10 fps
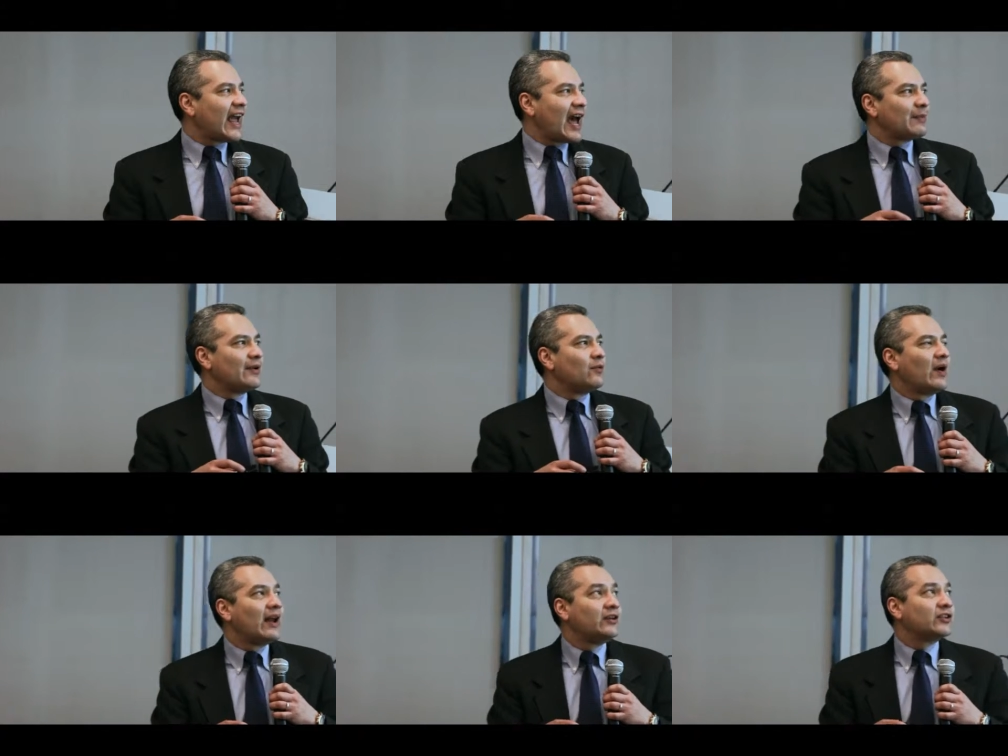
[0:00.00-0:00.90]
happen
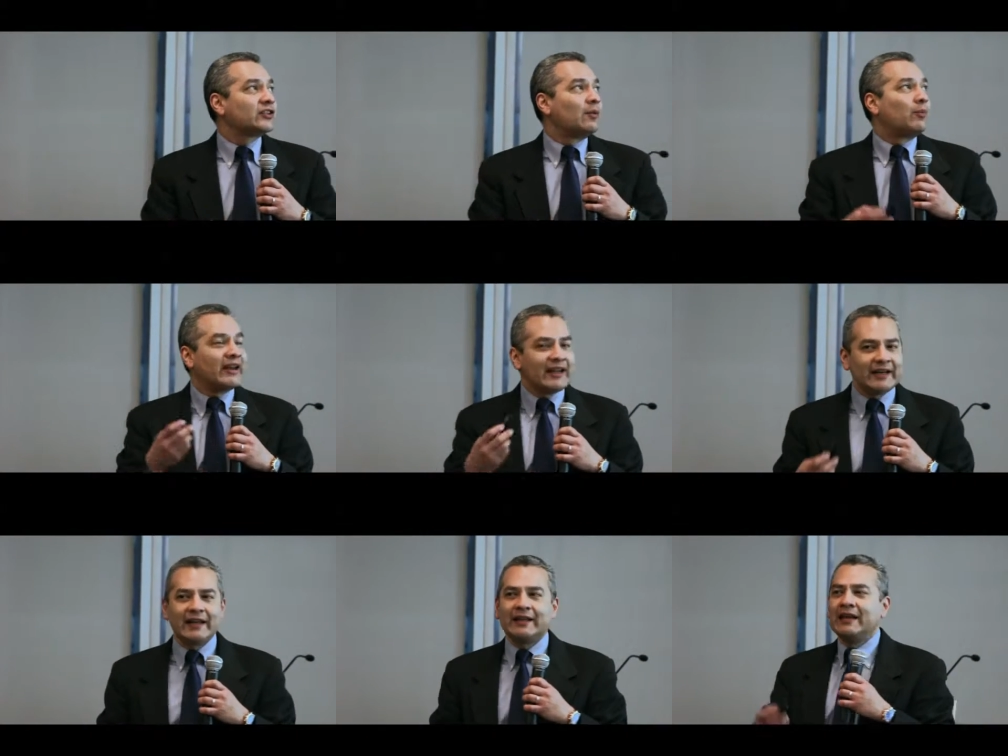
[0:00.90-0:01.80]
when you start
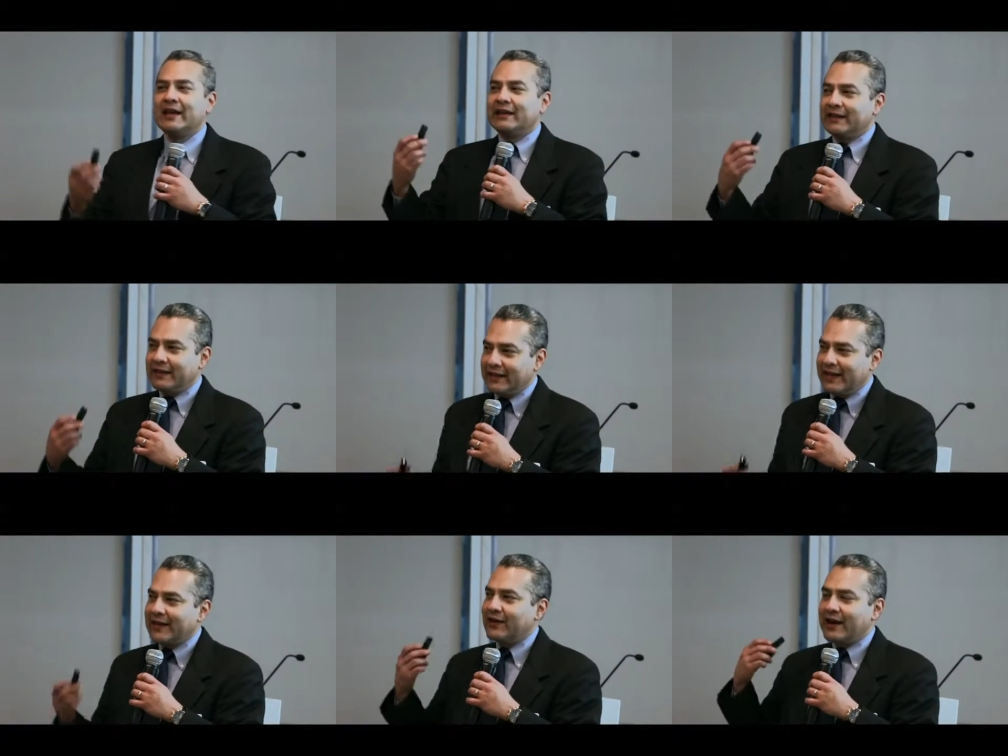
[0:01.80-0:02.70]
bringing in
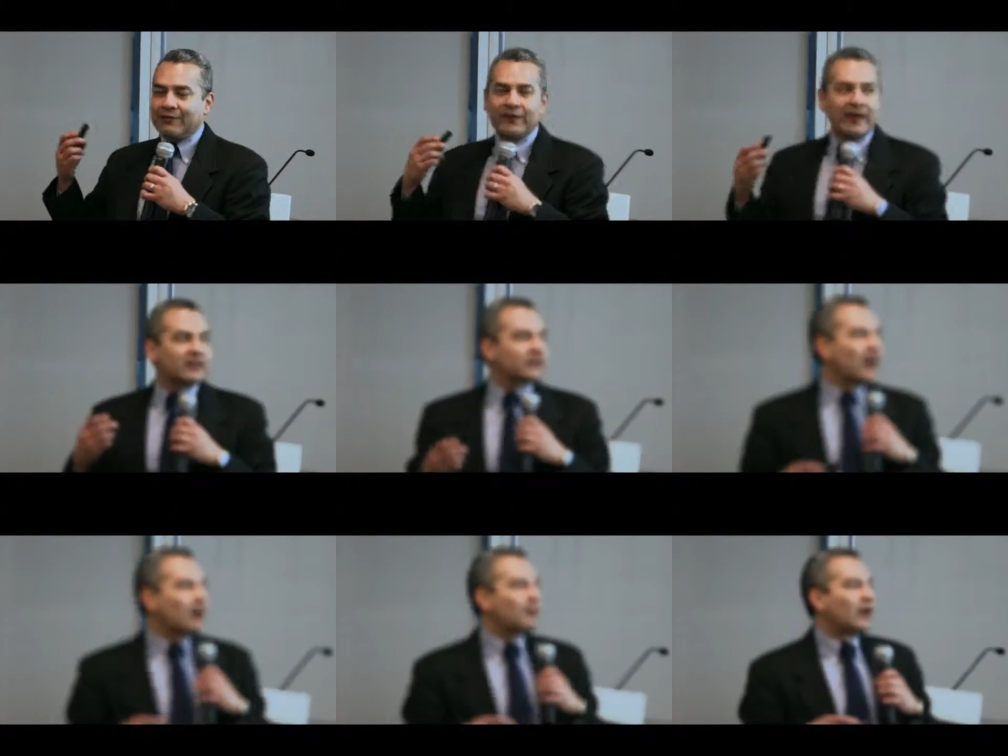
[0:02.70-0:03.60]
the Internet of Things
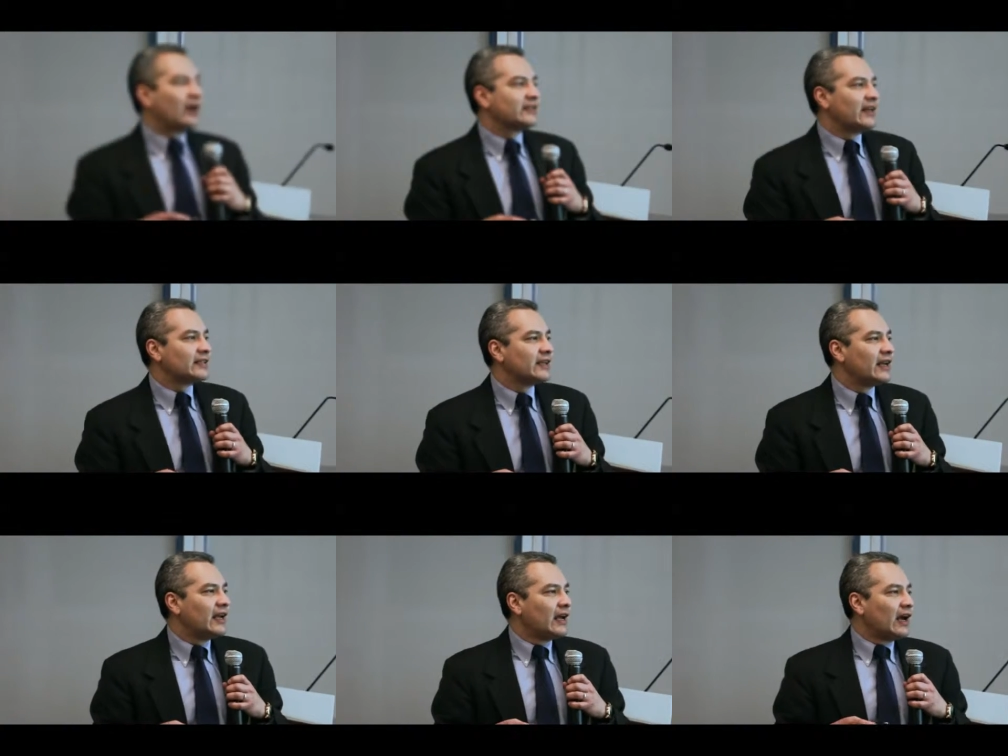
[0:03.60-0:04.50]
thought process?
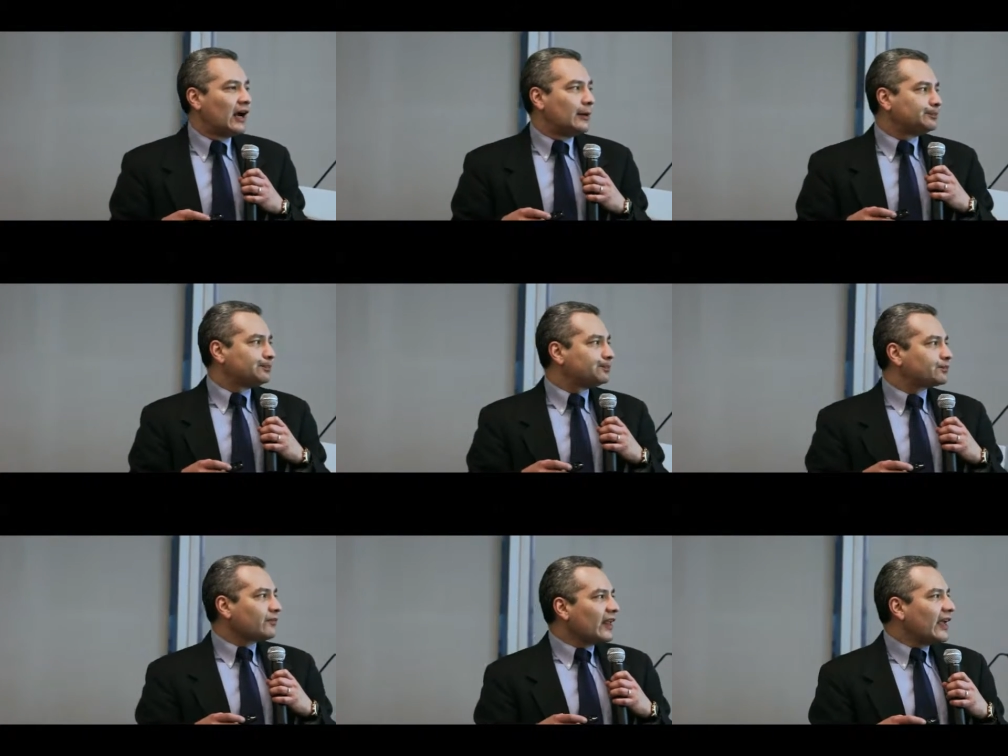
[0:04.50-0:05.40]

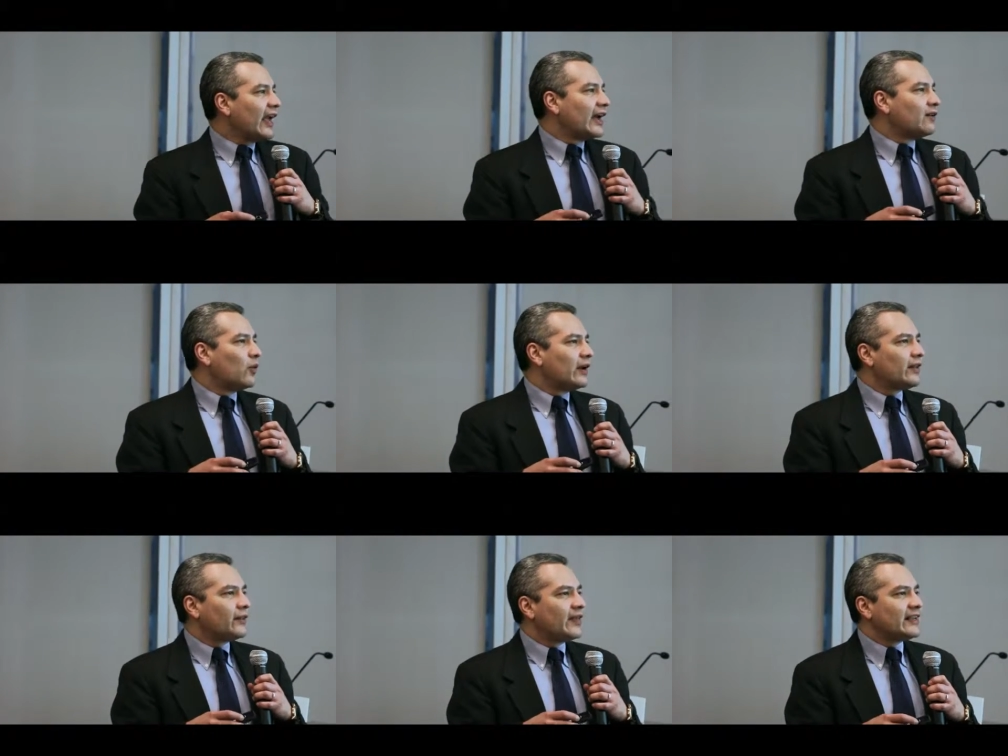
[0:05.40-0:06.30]
And one
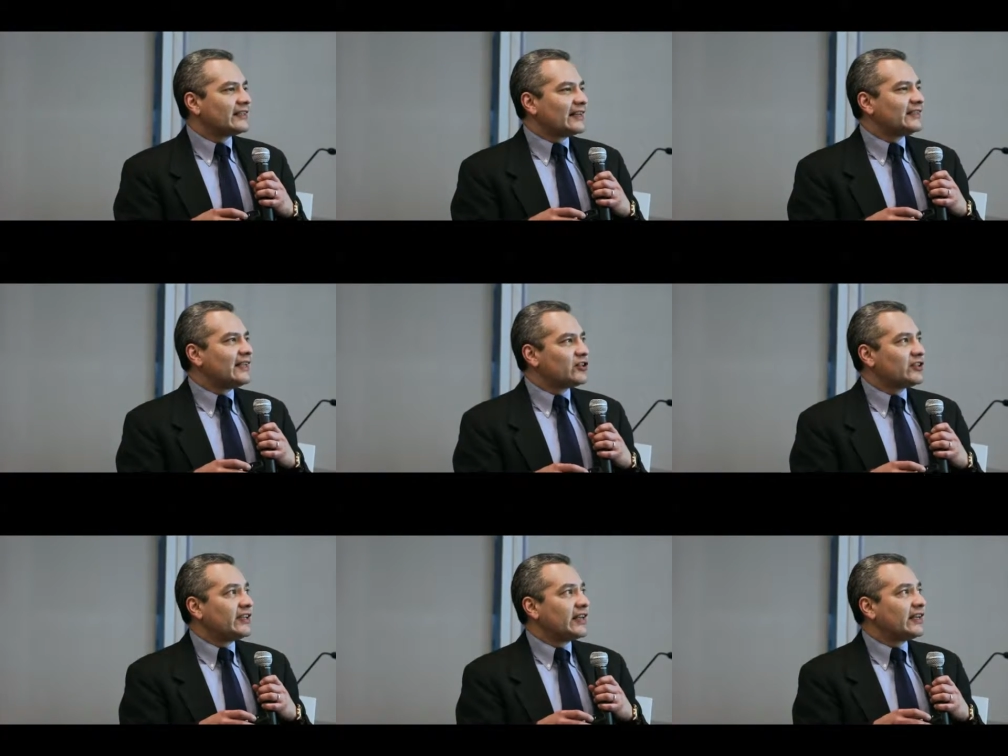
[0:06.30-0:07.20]
of the things that's
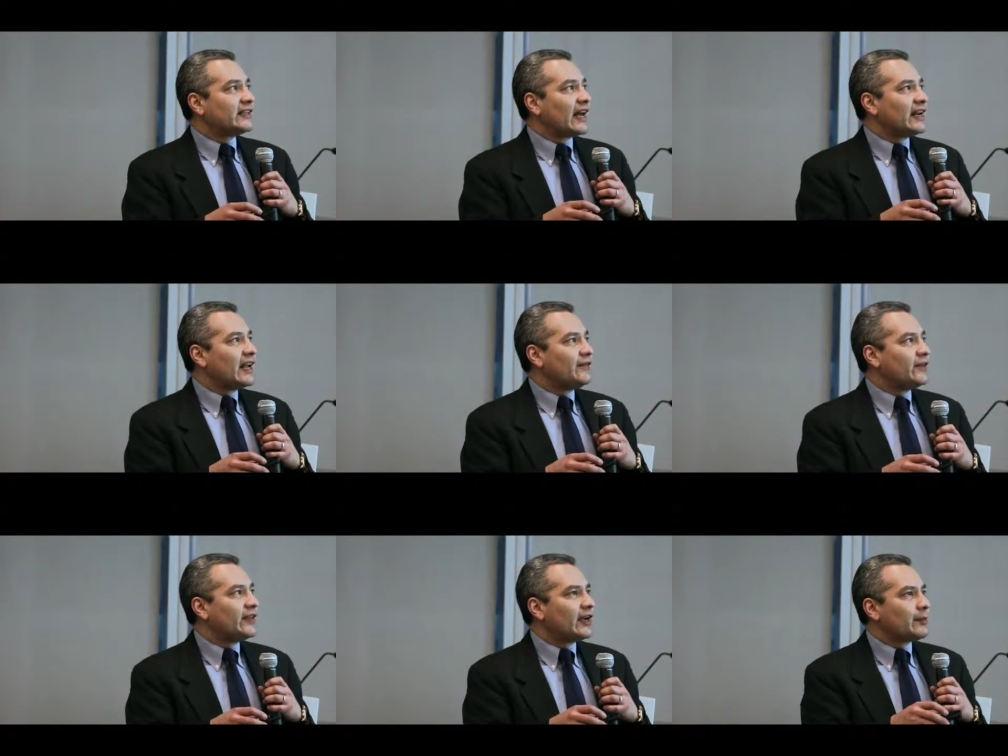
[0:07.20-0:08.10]
interesting is that if
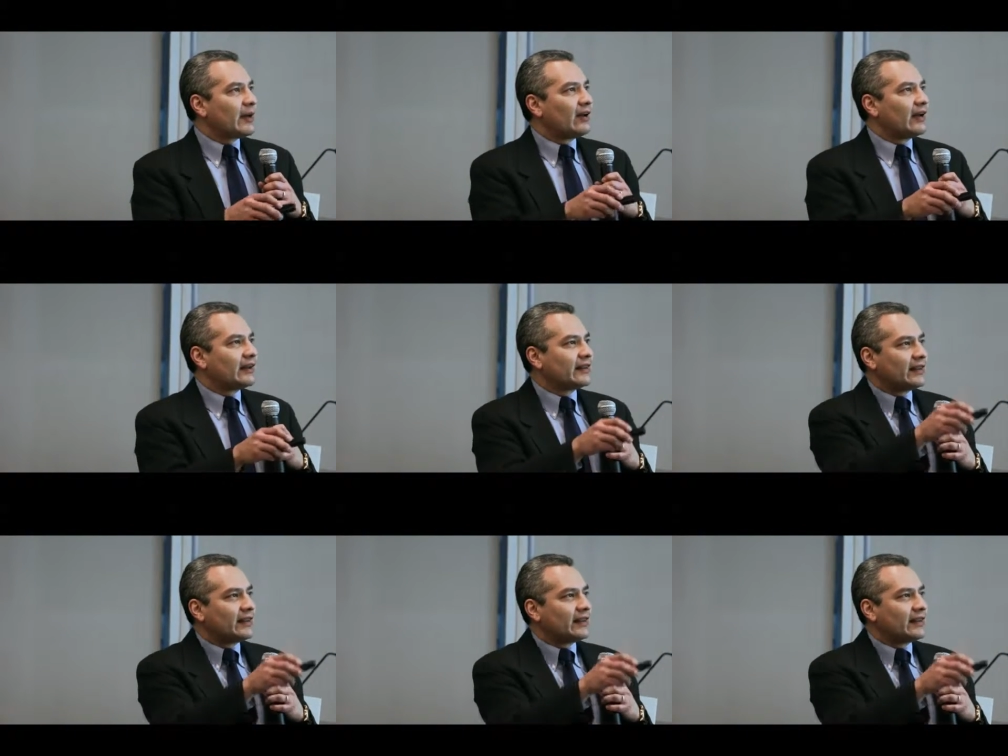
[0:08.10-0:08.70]
you think about